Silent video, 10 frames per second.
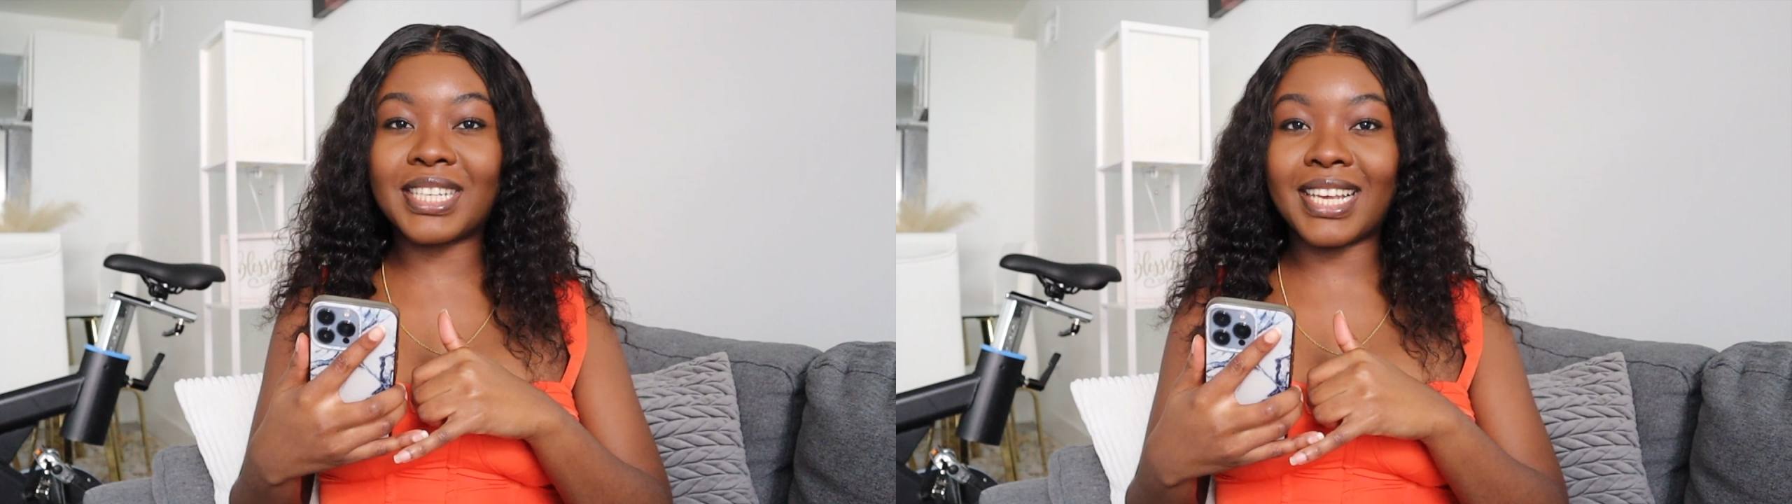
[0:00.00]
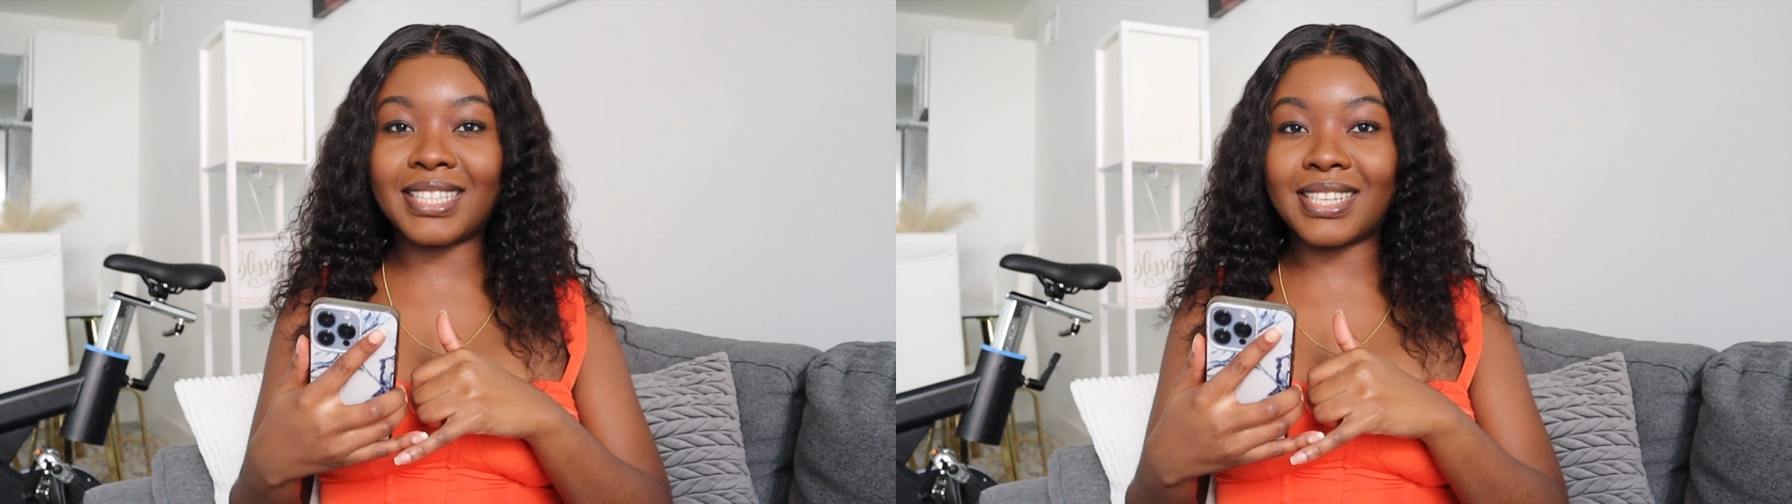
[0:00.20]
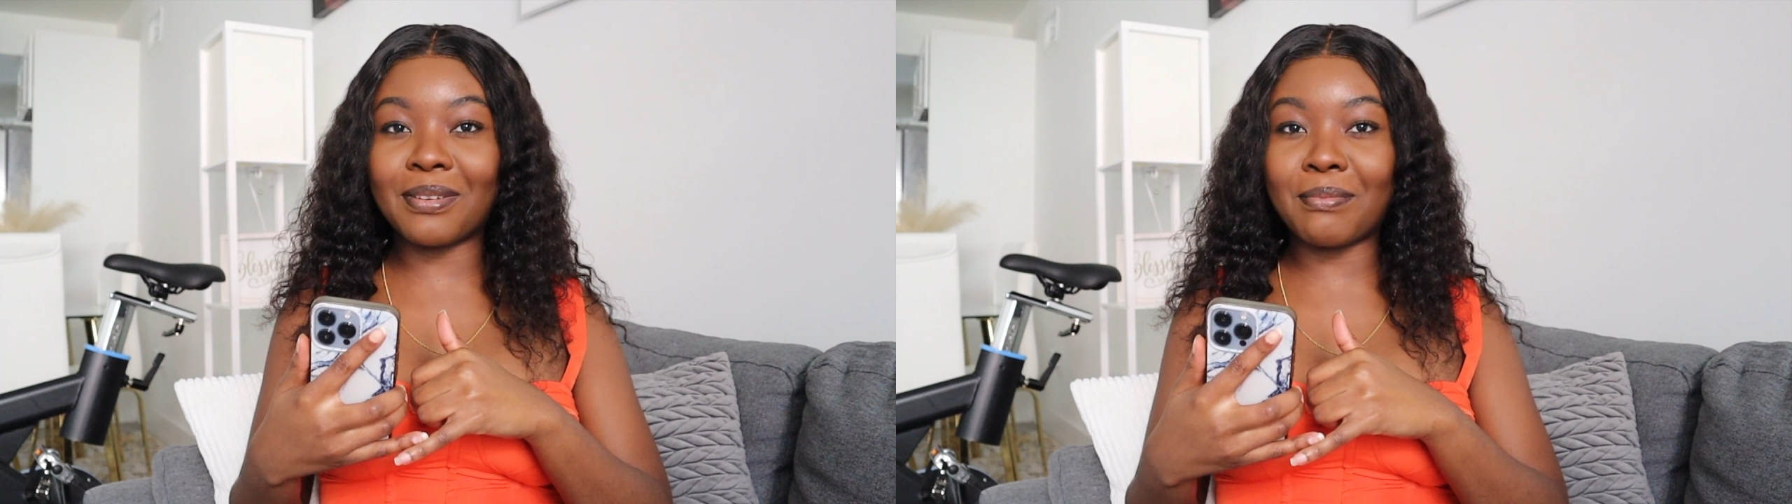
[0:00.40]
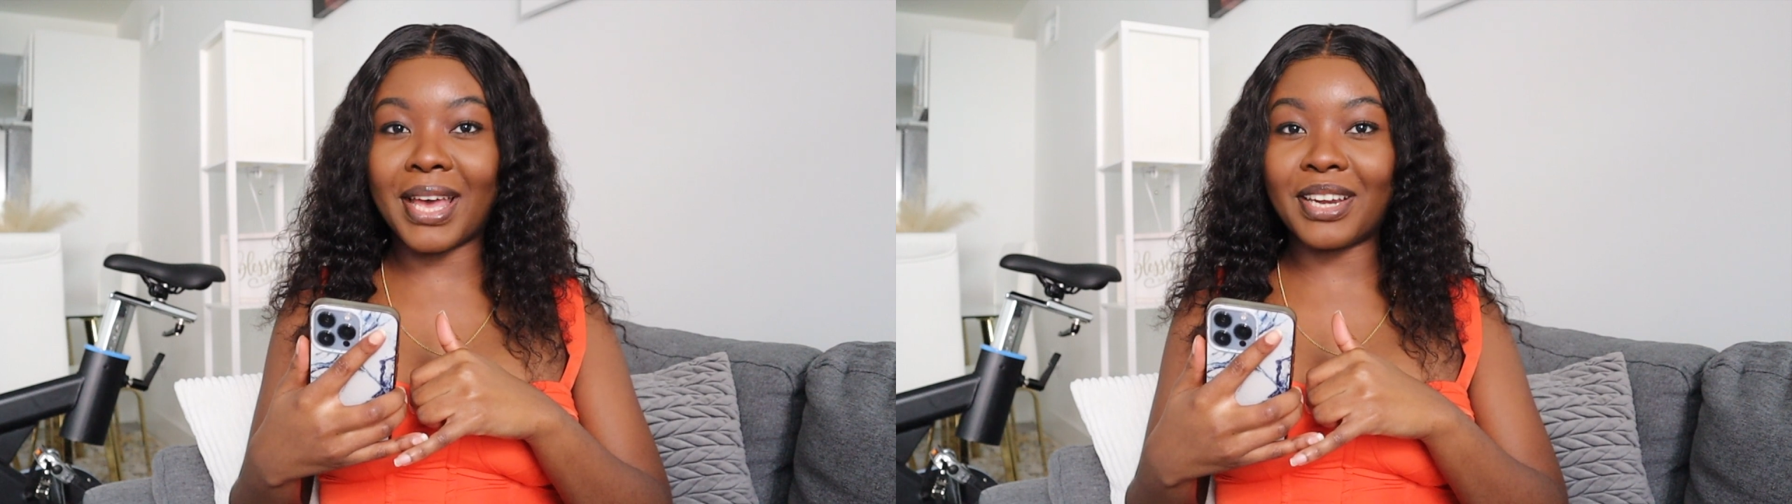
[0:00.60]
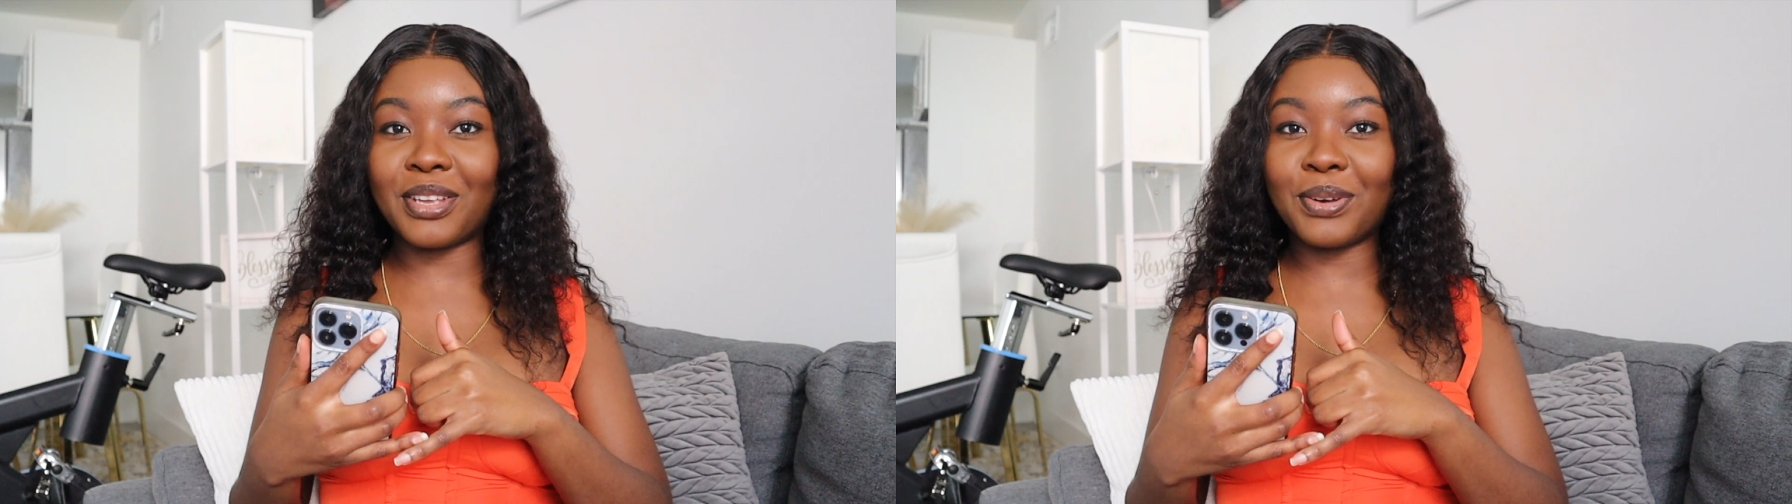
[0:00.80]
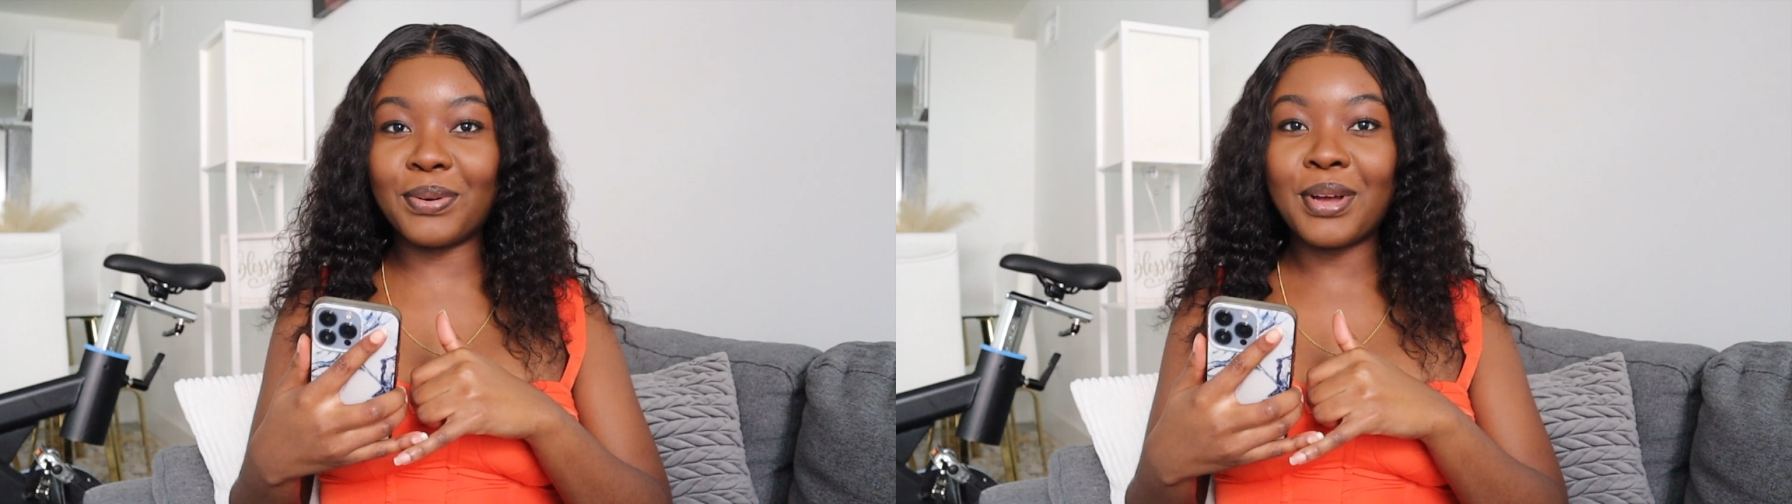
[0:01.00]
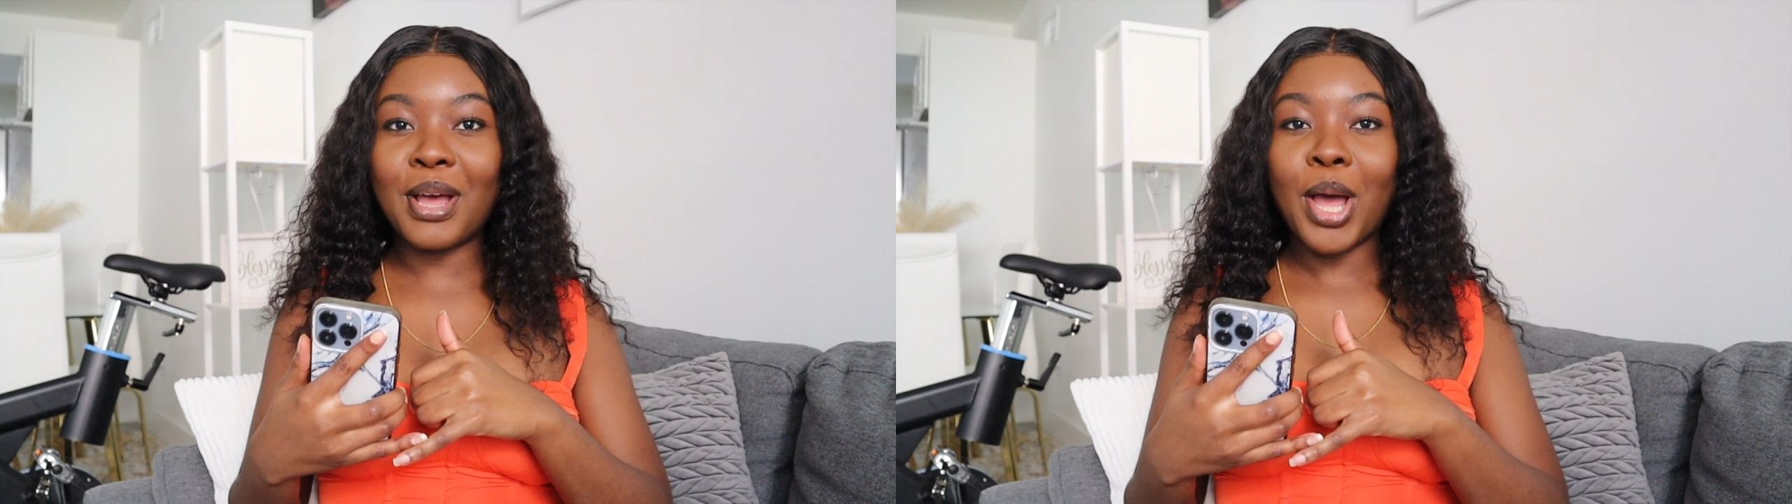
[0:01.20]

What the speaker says: tasting menu.